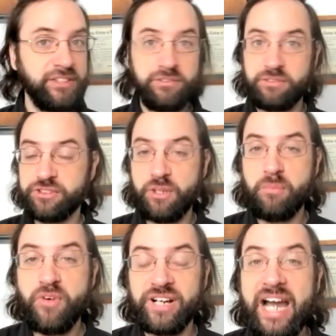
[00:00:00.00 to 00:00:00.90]

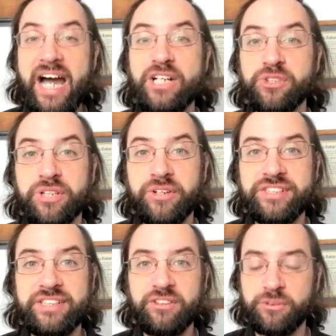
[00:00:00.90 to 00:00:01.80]
somewhat contrary
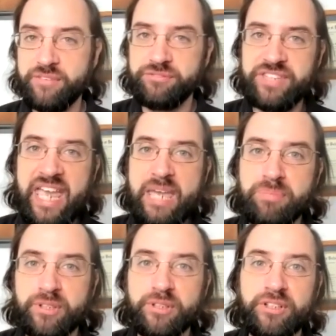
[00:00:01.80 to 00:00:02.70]
signals. We have
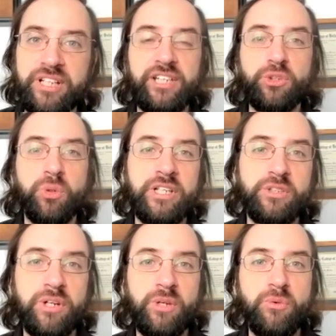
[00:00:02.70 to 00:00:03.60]
taper in
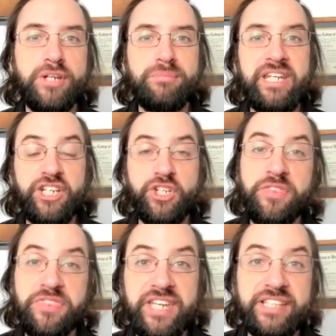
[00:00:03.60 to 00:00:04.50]
2021, meaning
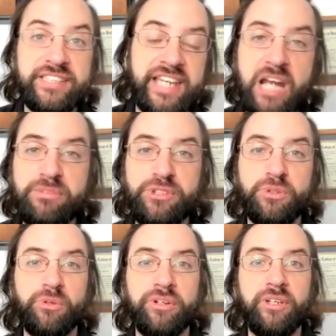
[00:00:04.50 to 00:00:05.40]
good things. The economy is
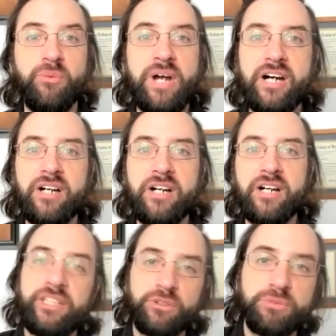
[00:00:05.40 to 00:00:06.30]
doing really well.
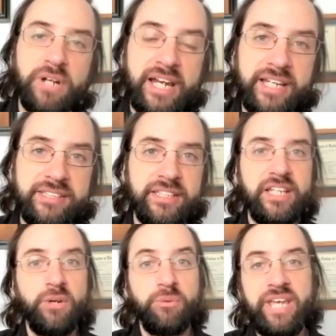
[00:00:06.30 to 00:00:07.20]
Yields rise.
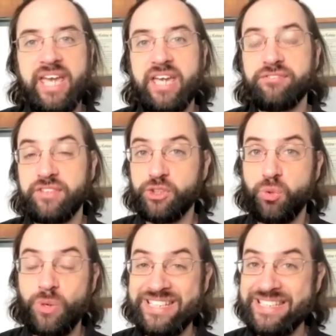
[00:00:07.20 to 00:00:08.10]
We have in
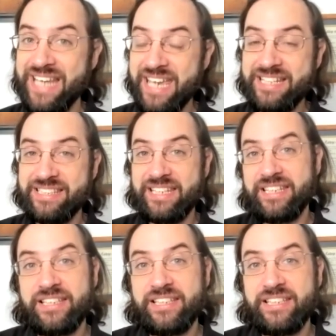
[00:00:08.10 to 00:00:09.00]

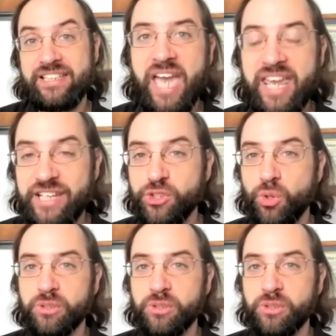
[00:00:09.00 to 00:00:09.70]
2019 heading toward a